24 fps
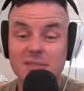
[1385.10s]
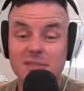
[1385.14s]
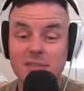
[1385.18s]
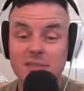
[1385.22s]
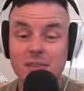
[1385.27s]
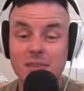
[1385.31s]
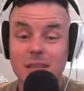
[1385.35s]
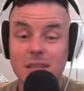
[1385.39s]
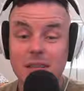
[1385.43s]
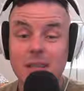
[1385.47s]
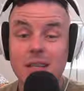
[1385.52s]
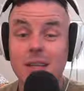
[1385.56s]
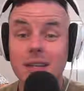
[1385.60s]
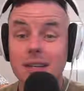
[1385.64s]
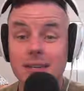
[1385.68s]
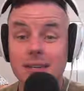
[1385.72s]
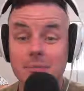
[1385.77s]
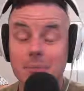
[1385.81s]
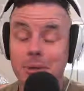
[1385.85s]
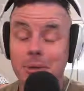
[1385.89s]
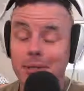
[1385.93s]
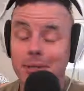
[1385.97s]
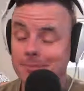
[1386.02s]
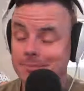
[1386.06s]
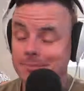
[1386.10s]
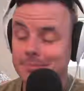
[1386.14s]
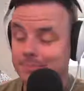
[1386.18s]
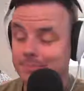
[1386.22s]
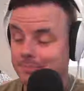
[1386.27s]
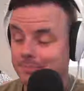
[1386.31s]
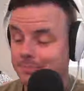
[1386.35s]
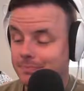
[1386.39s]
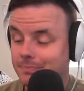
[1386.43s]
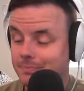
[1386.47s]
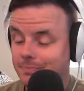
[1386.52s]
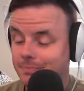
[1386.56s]
if I needed it, but
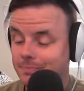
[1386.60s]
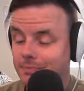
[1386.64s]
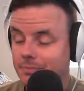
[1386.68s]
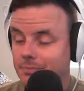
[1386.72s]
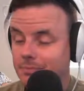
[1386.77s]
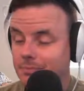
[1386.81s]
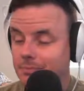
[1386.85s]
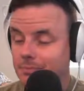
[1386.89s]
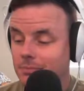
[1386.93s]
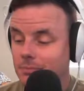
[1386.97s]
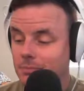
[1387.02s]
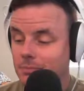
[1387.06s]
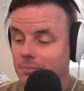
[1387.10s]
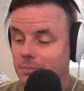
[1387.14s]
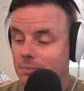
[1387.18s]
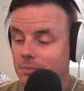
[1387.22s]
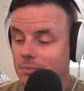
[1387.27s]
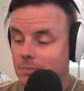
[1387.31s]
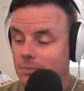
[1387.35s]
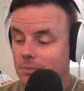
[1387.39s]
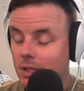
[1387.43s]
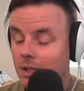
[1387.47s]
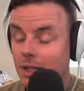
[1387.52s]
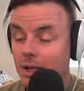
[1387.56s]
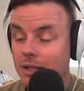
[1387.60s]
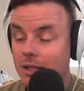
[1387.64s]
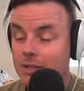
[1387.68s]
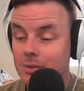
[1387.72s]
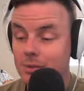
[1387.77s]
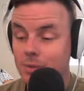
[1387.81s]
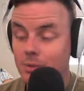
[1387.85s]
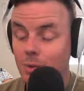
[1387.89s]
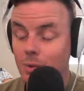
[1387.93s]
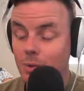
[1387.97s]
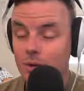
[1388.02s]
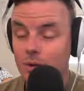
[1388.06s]
yeah,
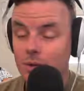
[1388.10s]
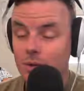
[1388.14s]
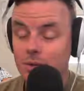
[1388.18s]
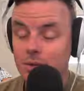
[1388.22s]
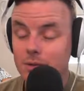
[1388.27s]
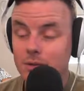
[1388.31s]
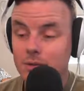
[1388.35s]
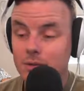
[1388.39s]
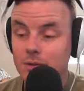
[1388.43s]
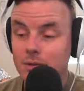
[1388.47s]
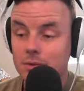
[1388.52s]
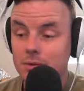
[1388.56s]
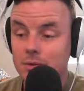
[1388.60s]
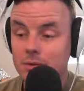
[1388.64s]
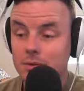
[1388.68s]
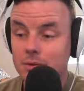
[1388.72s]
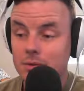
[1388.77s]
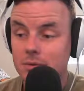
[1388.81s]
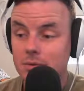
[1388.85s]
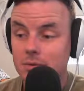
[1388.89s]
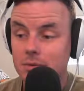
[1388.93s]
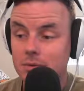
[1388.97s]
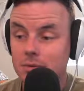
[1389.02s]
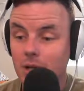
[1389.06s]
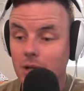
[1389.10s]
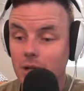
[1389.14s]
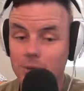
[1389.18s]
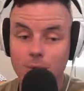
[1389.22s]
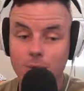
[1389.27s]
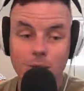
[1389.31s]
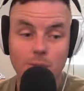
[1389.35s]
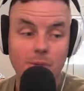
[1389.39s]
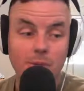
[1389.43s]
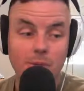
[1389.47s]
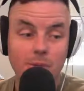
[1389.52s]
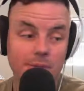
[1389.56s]
I
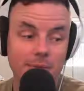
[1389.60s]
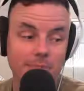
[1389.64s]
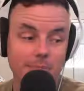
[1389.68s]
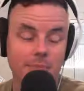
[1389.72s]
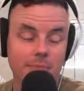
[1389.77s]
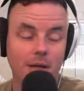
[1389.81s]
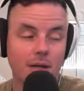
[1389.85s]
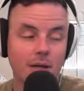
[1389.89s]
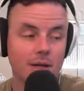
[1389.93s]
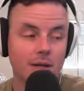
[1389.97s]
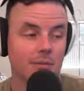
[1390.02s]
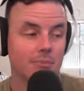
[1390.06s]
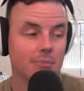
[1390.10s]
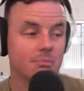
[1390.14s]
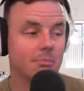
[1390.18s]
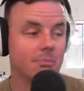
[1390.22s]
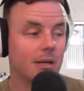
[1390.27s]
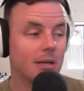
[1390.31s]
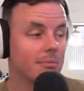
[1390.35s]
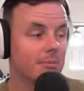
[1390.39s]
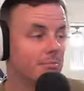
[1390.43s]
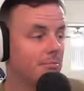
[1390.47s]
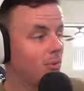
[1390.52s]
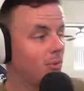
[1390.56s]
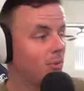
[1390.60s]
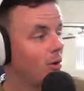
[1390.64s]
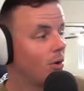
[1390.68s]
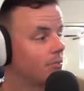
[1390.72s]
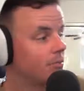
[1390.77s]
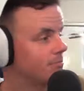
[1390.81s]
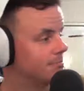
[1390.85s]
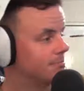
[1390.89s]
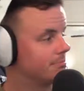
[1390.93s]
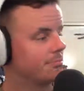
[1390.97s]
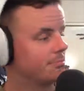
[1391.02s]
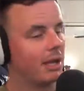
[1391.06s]
wore my
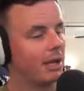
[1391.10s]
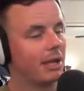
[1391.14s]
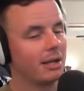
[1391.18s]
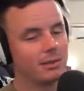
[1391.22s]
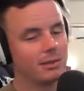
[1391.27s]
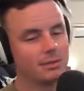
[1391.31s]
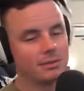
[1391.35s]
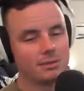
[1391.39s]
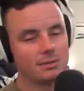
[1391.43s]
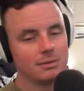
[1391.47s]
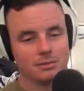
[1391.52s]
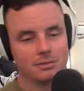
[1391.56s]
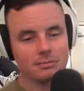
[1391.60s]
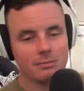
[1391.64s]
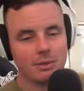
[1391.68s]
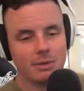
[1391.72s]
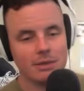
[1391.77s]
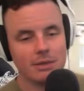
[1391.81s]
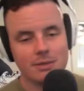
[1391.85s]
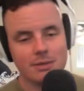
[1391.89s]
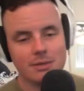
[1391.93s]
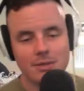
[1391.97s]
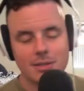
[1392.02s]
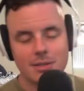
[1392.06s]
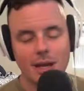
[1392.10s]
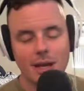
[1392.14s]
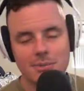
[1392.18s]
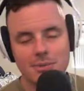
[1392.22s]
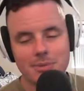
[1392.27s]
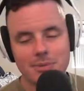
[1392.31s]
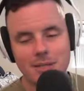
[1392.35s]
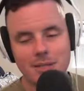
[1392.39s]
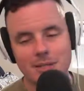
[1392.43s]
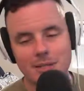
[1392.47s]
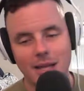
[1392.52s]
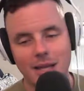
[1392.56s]
Bell, my Dime
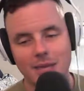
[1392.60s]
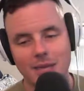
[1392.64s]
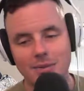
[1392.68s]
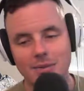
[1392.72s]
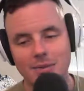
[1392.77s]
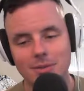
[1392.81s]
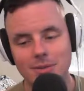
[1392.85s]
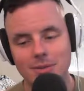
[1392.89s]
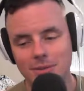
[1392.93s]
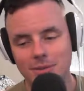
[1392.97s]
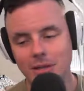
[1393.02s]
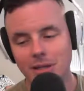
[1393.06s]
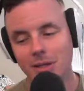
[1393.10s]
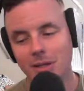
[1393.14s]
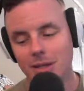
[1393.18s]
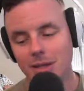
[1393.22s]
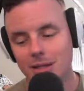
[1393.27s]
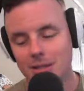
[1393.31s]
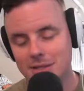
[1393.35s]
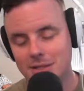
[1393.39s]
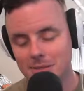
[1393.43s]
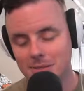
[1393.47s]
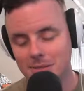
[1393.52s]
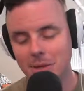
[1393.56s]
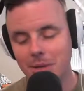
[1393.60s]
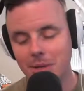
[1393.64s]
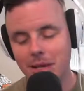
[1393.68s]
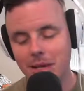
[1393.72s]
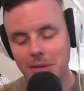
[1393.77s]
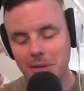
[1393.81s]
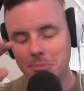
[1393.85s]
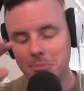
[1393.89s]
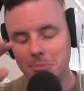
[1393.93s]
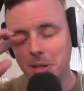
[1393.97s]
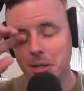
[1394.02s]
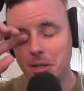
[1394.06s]
City Cycles, like custom
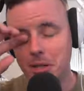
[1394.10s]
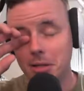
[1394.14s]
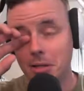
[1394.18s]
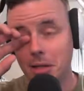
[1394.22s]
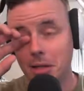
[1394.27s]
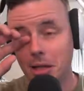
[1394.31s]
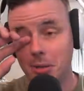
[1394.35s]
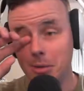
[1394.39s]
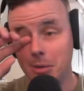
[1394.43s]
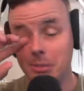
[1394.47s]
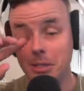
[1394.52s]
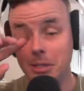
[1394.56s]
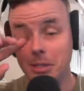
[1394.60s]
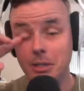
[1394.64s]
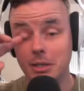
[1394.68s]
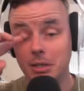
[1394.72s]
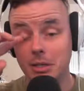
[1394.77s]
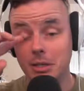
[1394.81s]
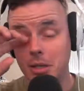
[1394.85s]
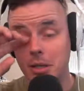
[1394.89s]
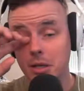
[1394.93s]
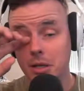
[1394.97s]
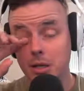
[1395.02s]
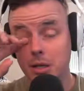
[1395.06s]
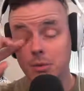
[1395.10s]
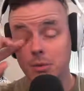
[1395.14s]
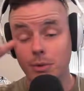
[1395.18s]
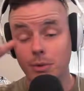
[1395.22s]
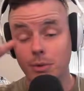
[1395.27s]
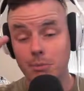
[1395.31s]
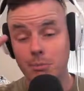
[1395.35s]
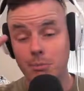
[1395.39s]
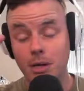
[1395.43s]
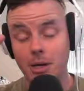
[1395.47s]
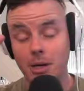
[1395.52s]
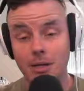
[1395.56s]
painted Bell helmet
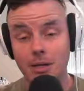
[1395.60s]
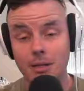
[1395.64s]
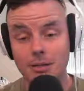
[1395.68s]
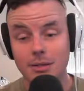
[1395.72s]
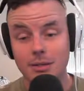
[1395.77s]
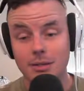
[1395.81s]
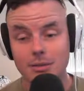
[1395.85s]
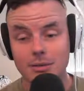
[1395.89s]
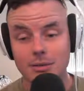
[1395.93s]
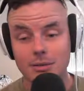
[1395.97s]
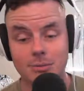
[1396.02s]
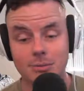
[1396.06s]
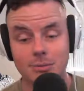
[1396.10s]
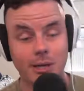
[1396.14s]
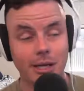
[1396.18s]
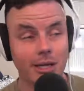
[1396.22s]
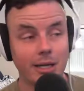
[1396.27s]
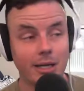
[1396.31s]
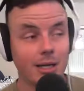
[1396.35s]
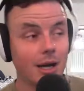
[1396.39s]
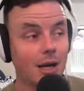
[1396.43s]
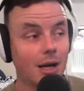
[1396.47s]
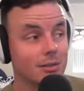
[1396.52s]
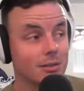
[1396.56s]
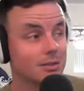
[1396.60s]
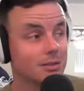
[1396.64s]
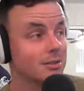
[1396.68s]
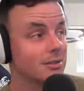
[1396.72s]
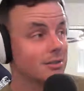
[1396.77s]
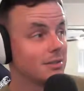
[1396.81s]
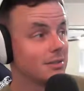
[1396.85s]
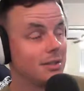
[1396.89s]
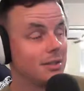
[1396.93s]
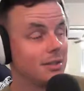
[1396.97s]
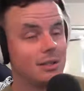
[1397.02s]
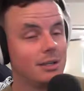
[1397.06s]
with my dirt bike goggles,
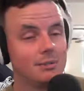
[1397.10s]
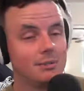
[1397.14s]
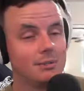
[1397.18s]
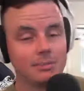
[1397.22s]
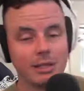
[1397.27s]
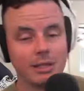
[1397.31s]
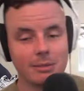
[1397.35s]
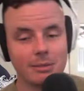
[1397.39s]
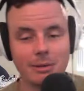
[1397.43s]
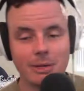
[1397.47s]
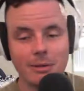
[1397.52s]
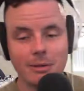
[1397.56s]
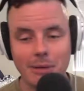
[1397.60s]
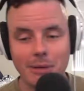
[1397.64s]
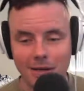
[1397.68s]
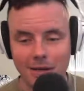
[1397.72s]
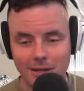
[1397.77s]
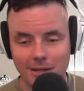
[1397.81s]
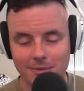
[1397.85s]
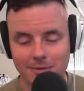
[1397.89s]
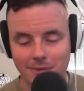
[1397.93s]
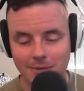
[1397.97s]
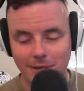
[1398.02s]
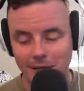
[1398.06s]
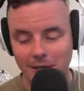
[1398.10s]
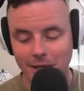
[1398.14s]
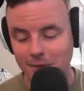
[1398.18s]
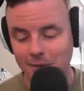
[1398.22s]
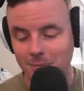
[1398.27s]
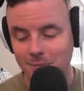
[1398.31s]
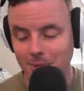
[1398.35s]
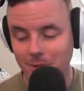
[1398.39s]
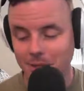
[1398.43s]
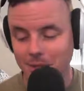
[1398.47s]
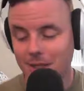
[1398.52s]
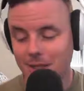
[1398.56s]
like my American flag dirt
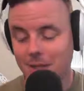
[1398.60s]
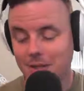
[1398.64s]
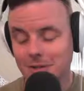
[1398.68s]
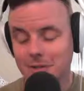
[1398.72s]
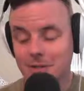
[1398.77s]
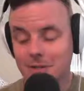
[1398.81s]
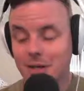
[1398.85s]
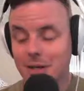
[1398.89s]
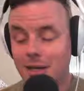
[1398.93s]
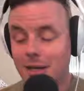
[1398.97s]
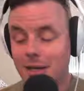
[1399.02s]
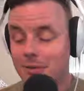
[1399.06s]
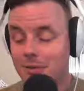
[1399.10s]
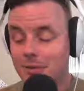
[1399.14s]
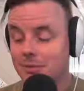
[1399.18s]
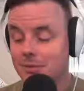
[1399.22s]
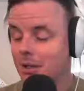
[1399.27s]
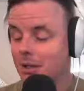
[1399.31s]
bike goggles that I have.